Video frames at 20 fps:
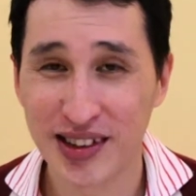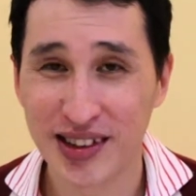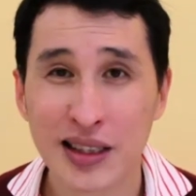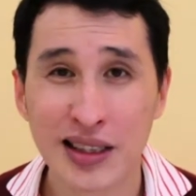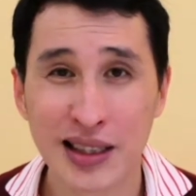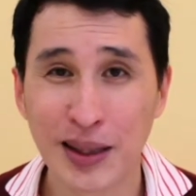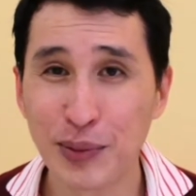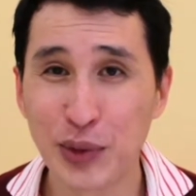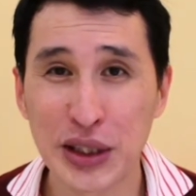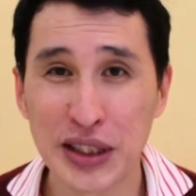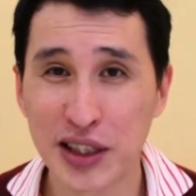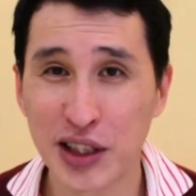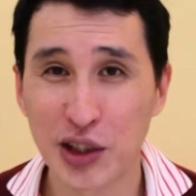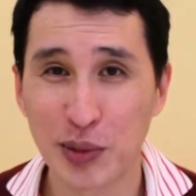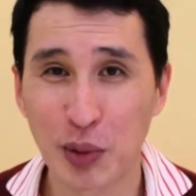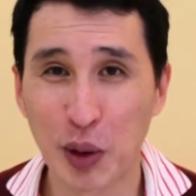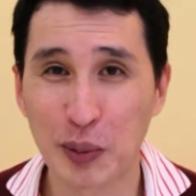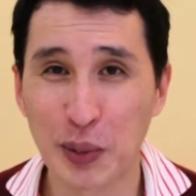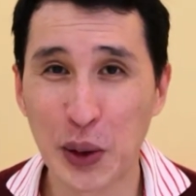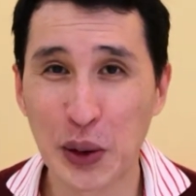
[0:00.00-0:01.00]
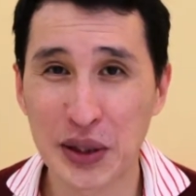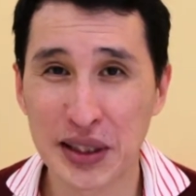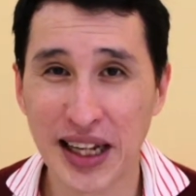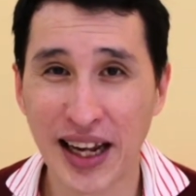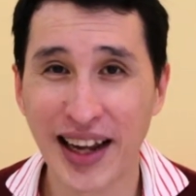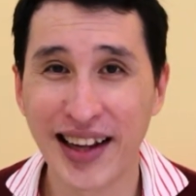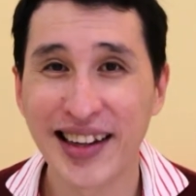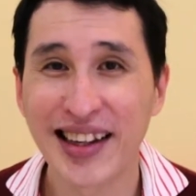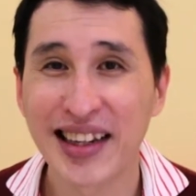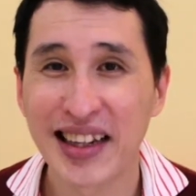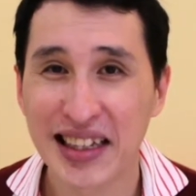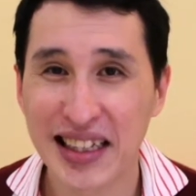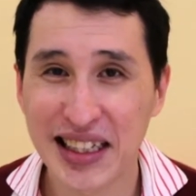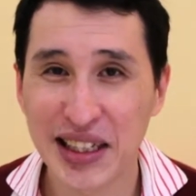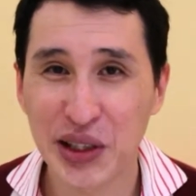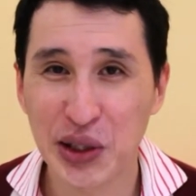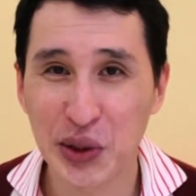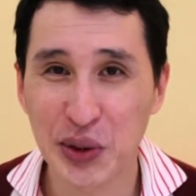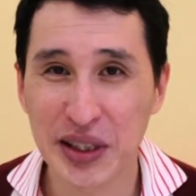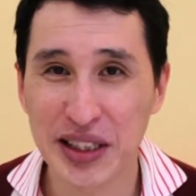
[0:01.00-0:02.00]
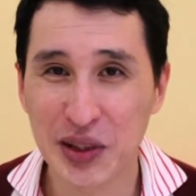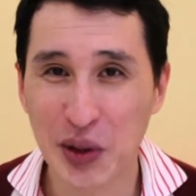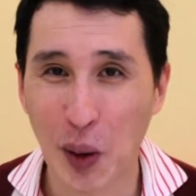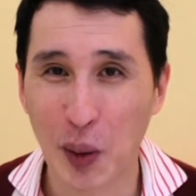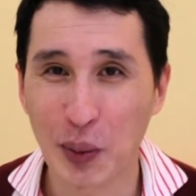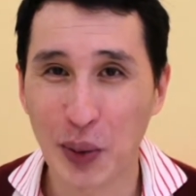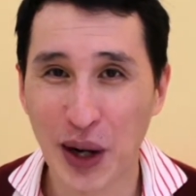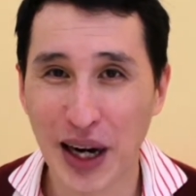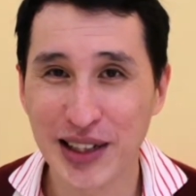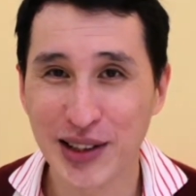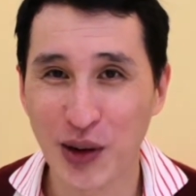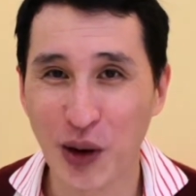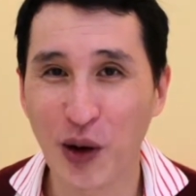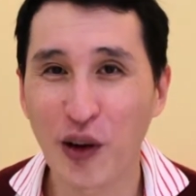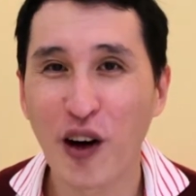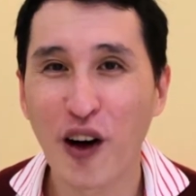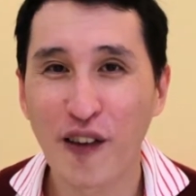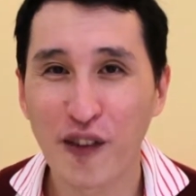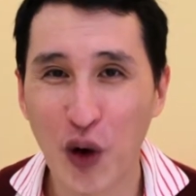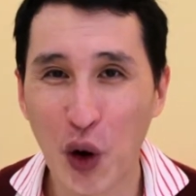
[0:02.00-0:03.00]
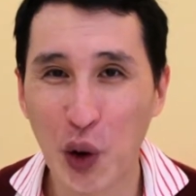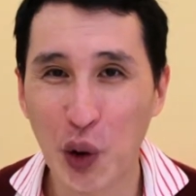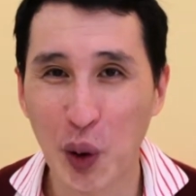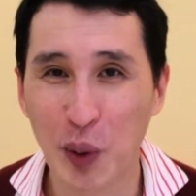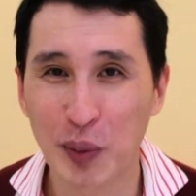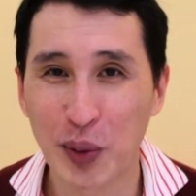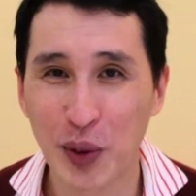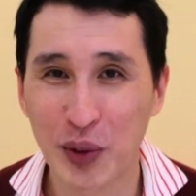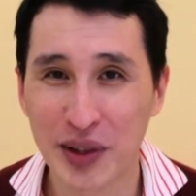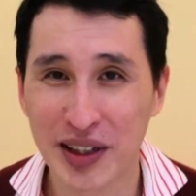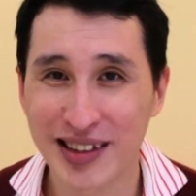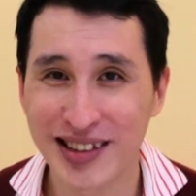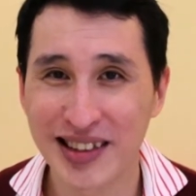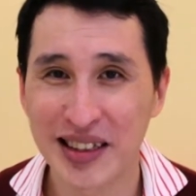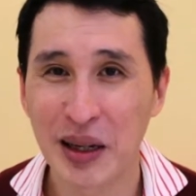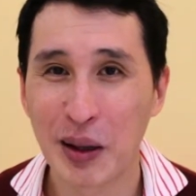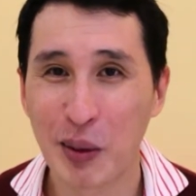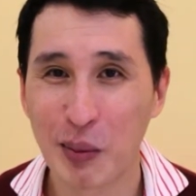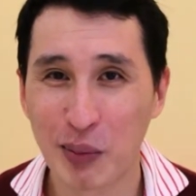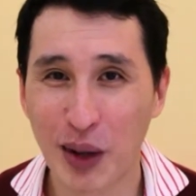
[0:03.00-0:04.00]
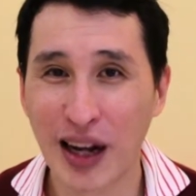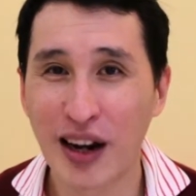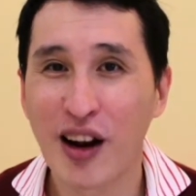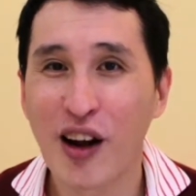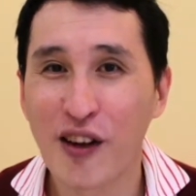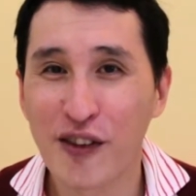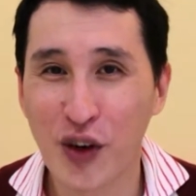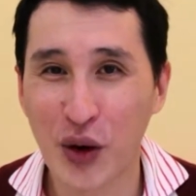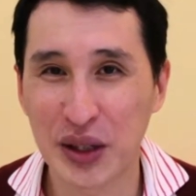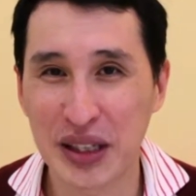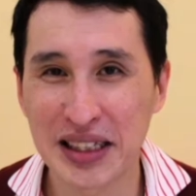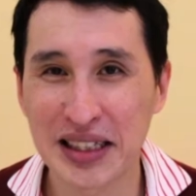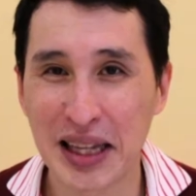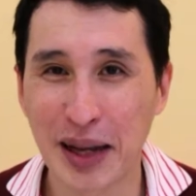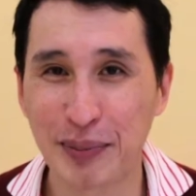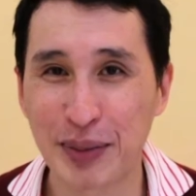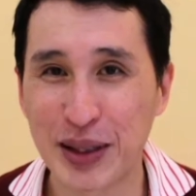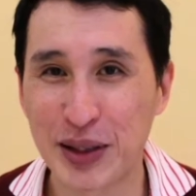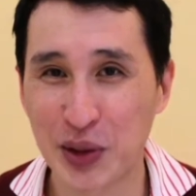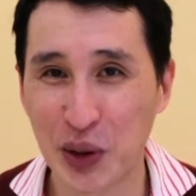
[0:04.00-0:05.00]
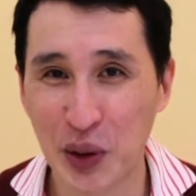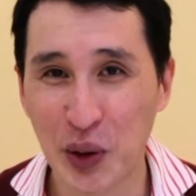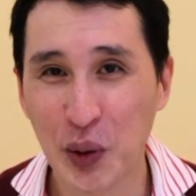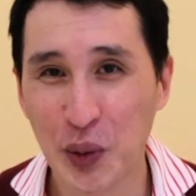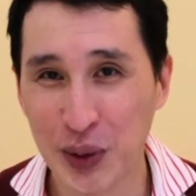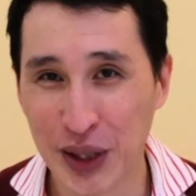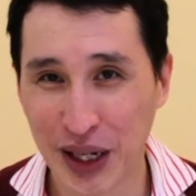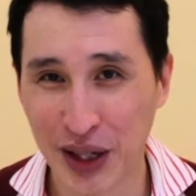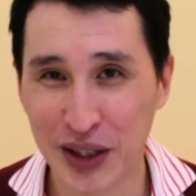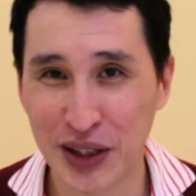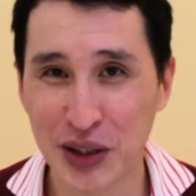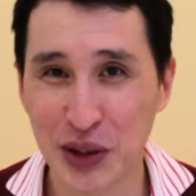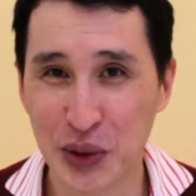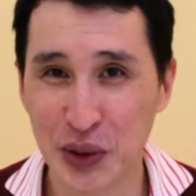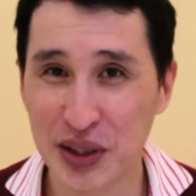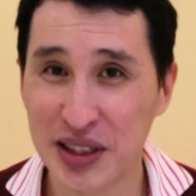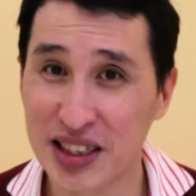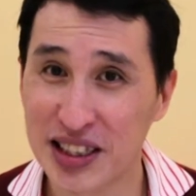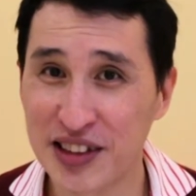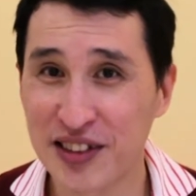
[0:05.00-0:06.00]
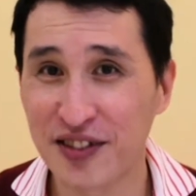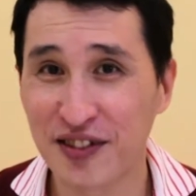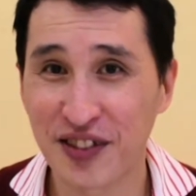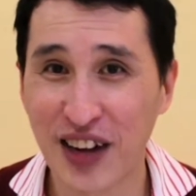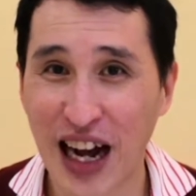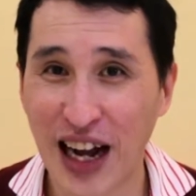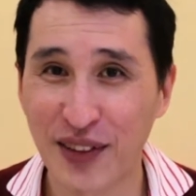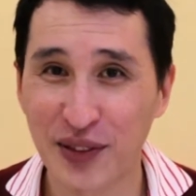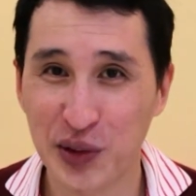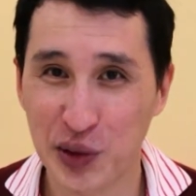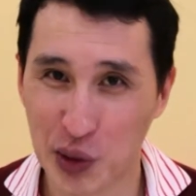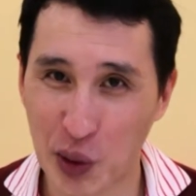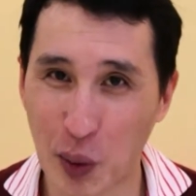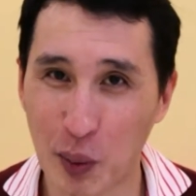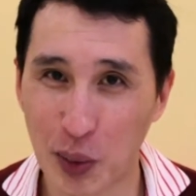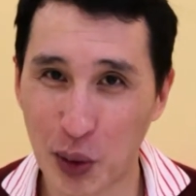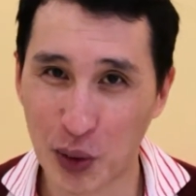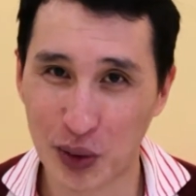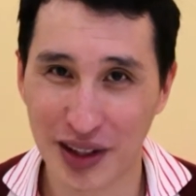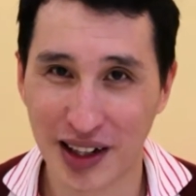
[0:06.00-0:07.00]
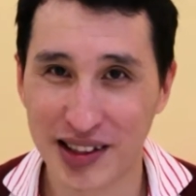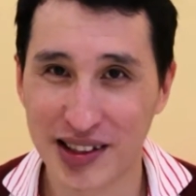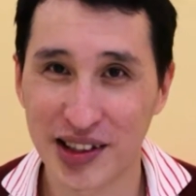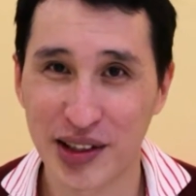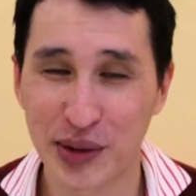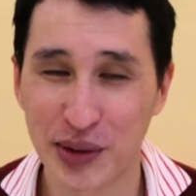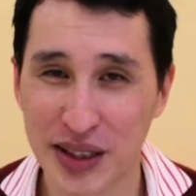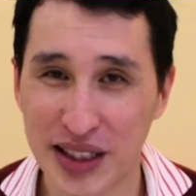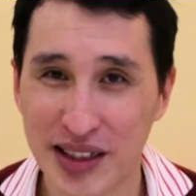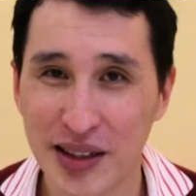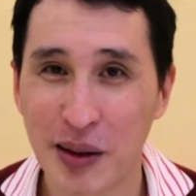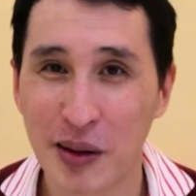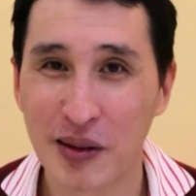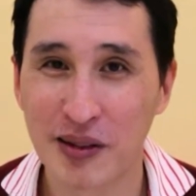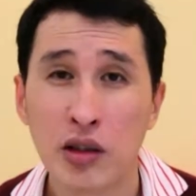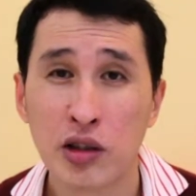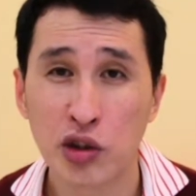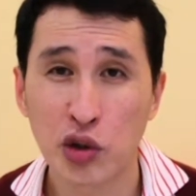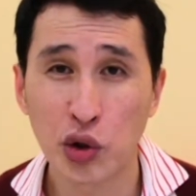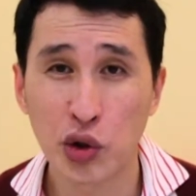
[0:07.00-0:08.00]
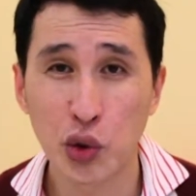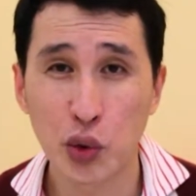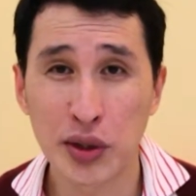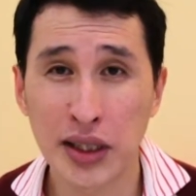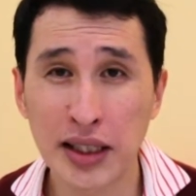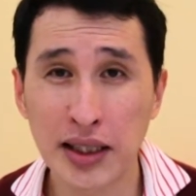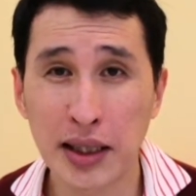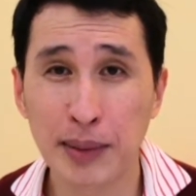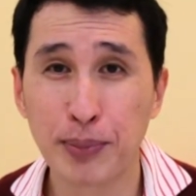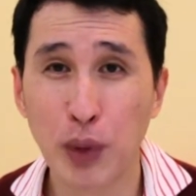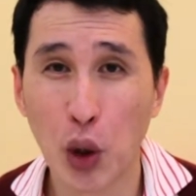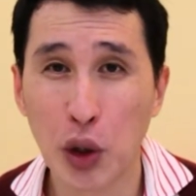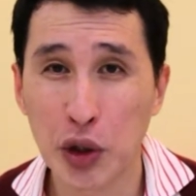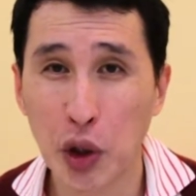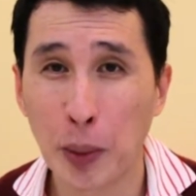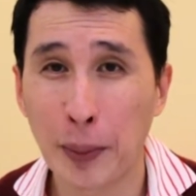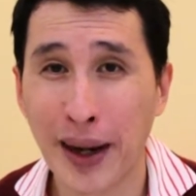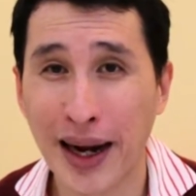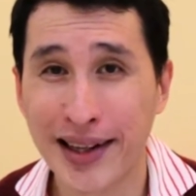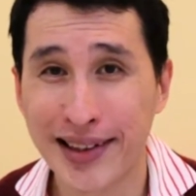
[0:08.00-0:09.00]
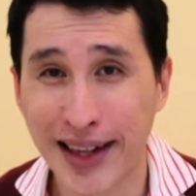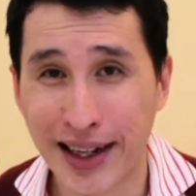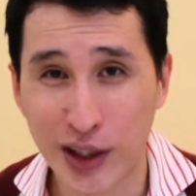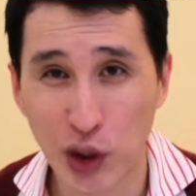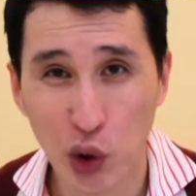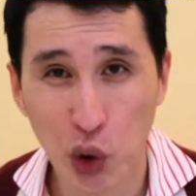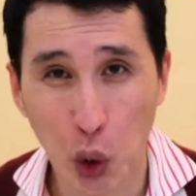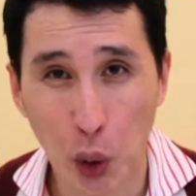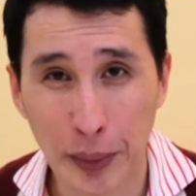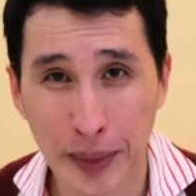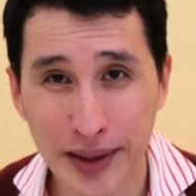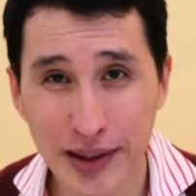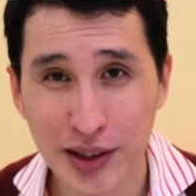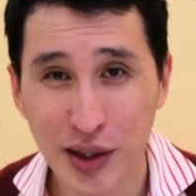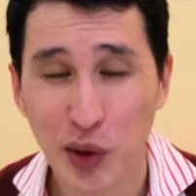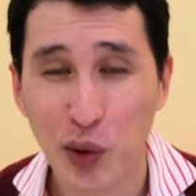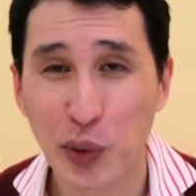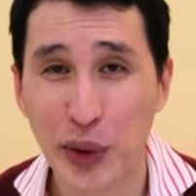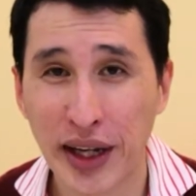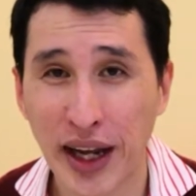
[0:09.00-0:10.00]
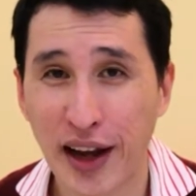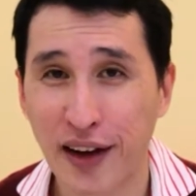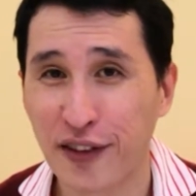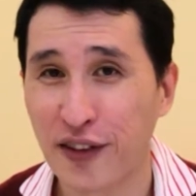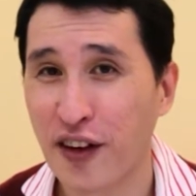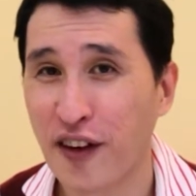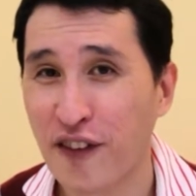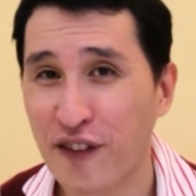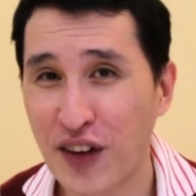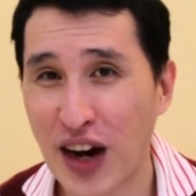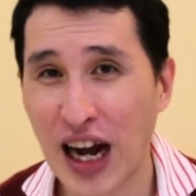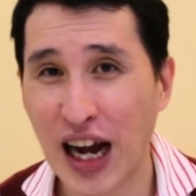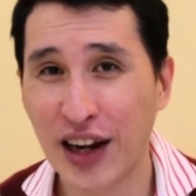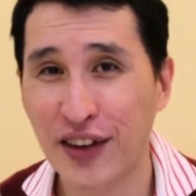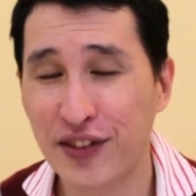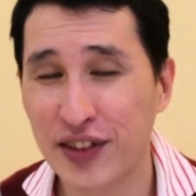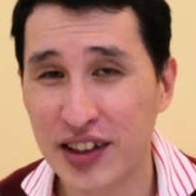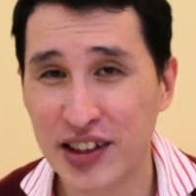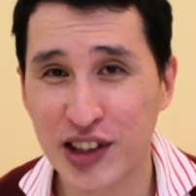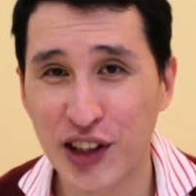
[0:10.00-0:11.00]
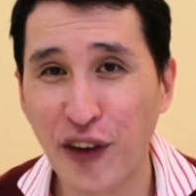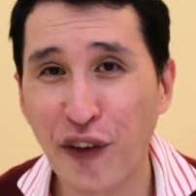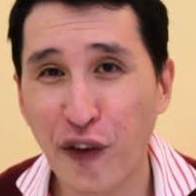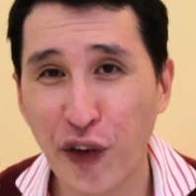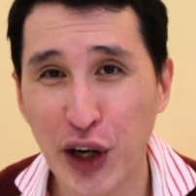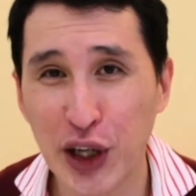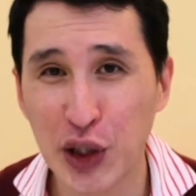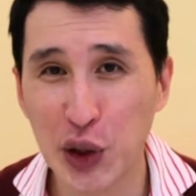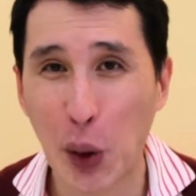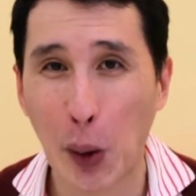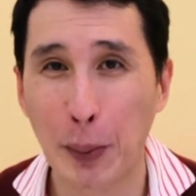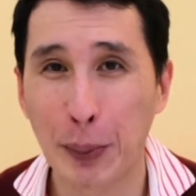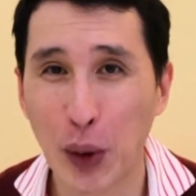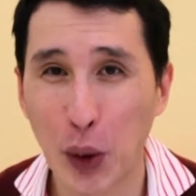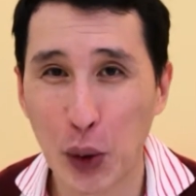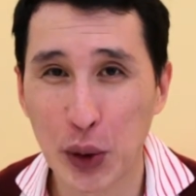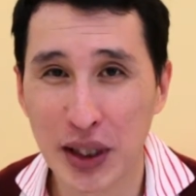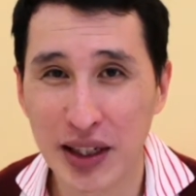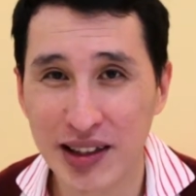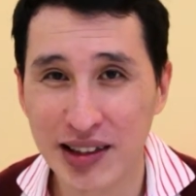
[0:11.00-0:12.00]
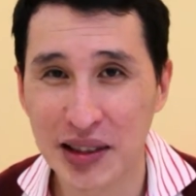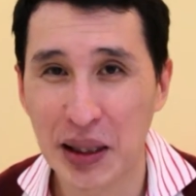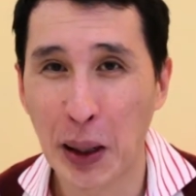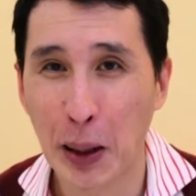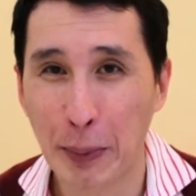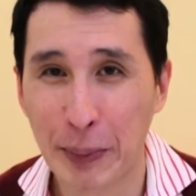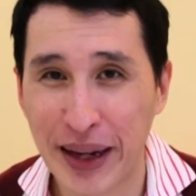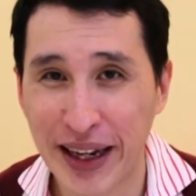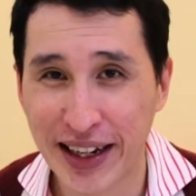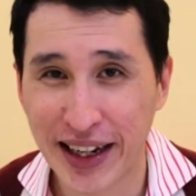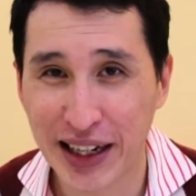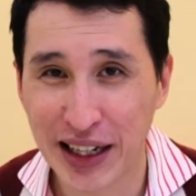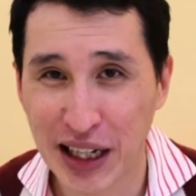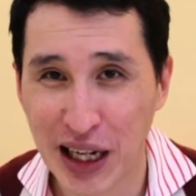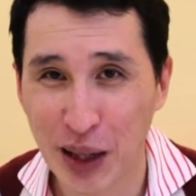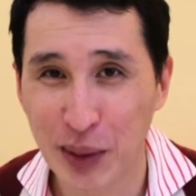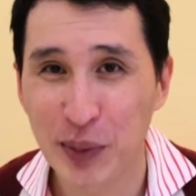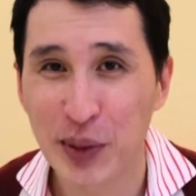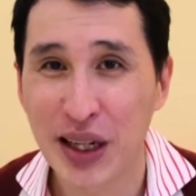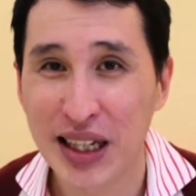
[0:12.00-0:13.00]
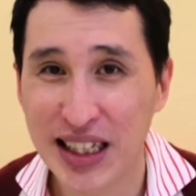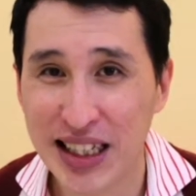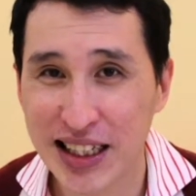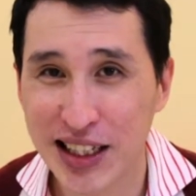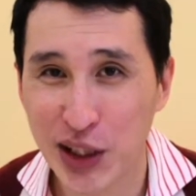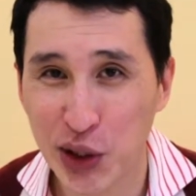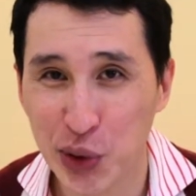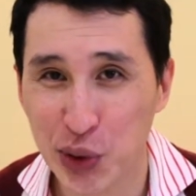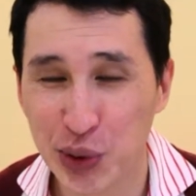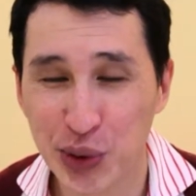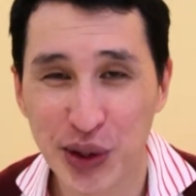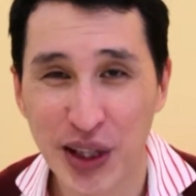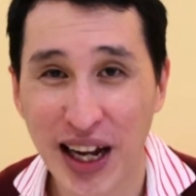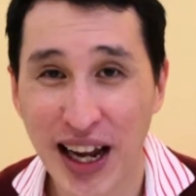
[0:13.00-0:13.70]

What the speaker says: Some research proposed that EQ is comprised of 4 components, but for this episode, we are going to use the 5-component theory. So using the model by Goleman, we have 5 different components making up EQ.